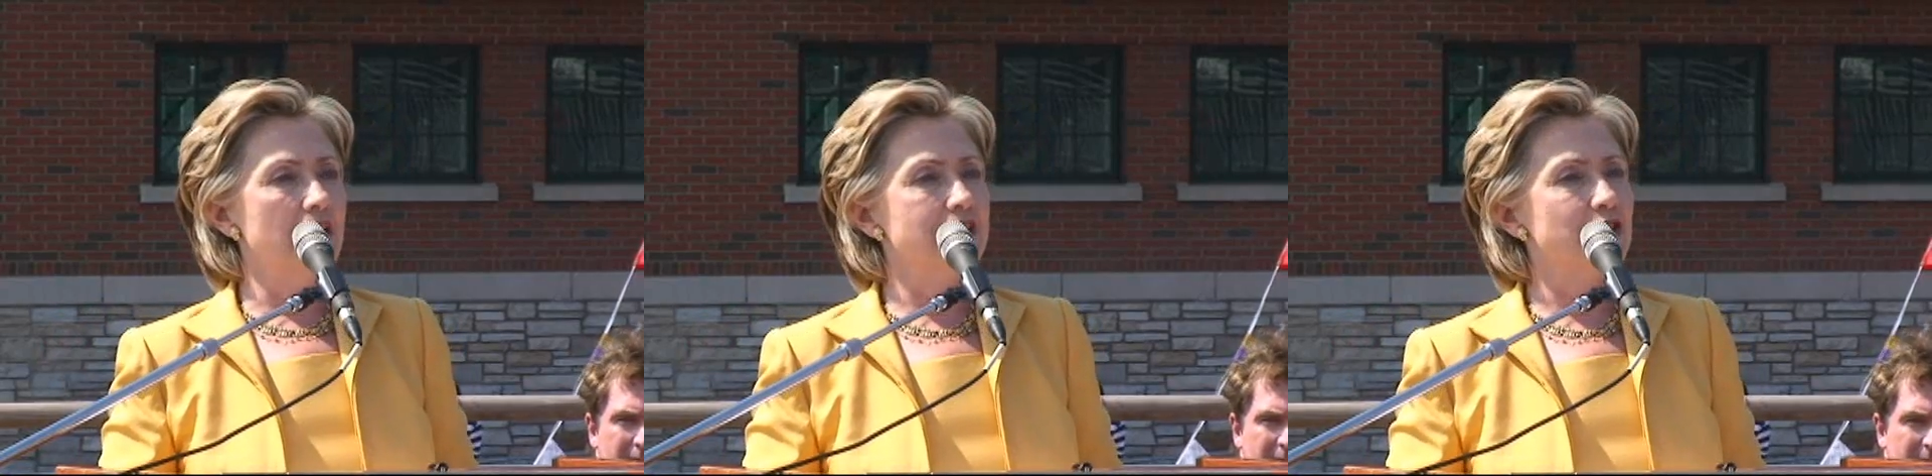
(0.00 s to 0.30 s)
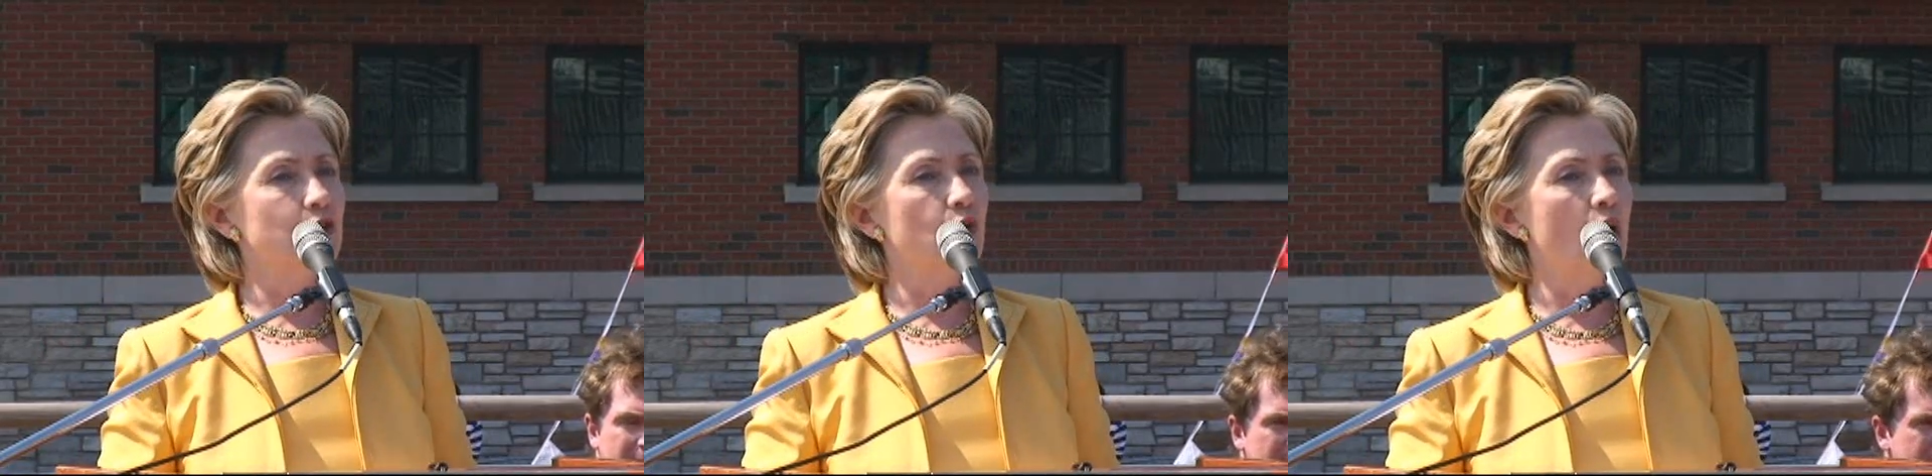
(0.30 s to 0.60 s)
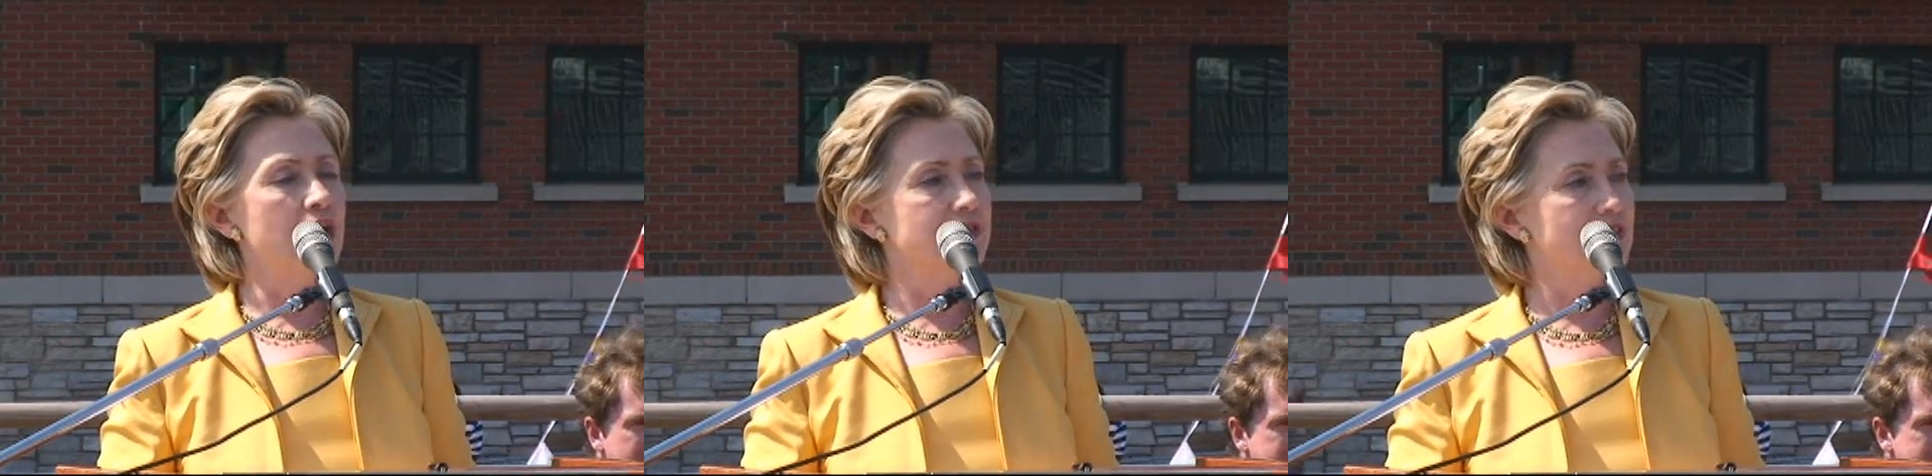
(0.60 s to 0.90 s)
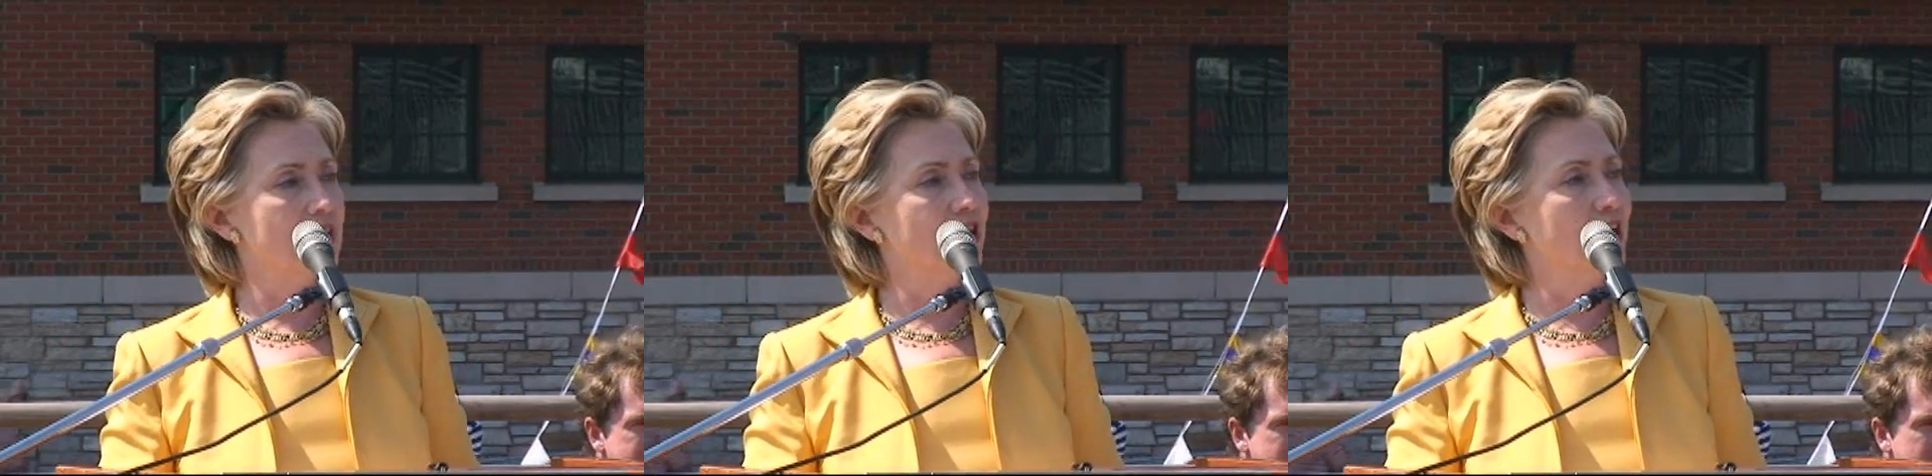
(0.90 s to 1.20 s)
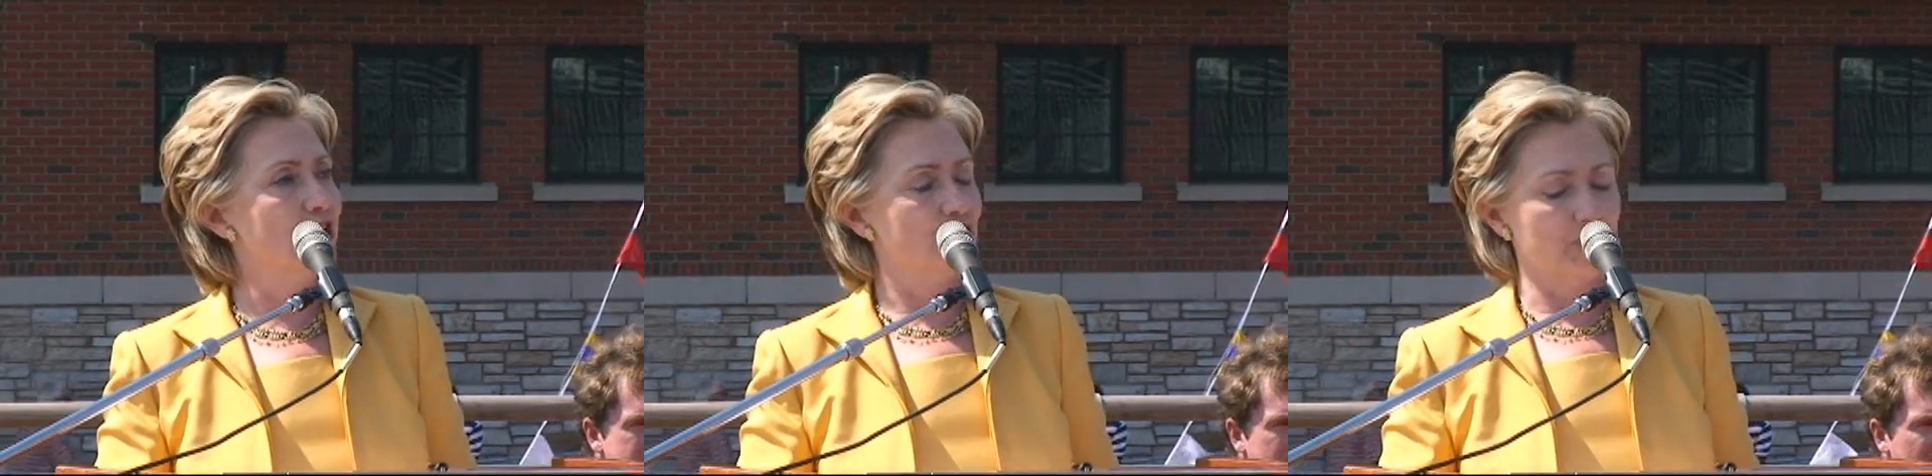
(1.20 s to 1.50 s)
months across our
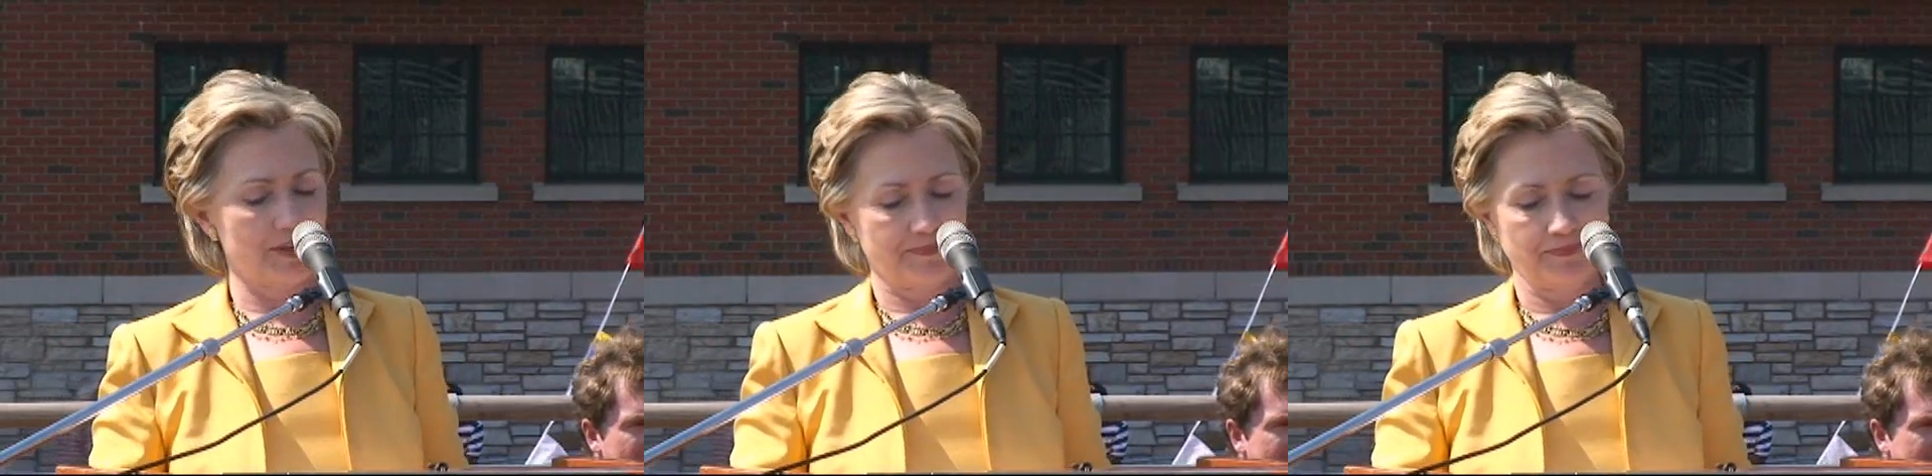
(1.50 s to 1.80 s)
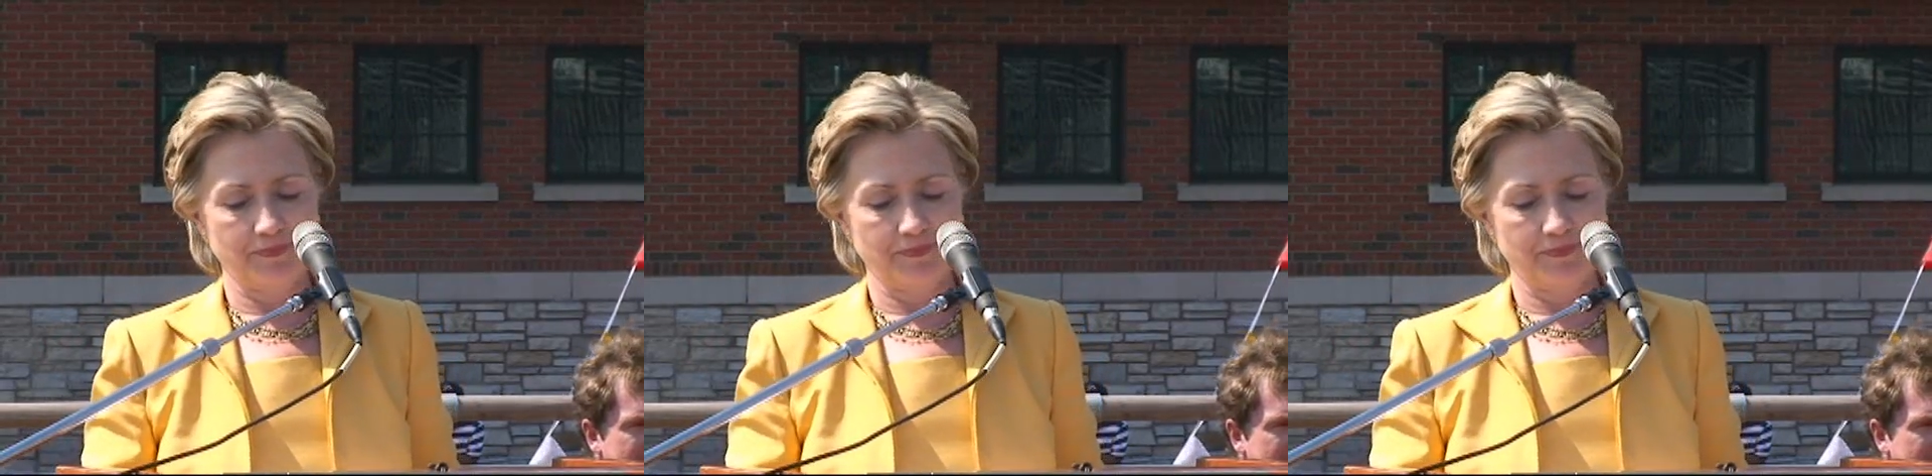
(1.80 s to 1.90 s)
country,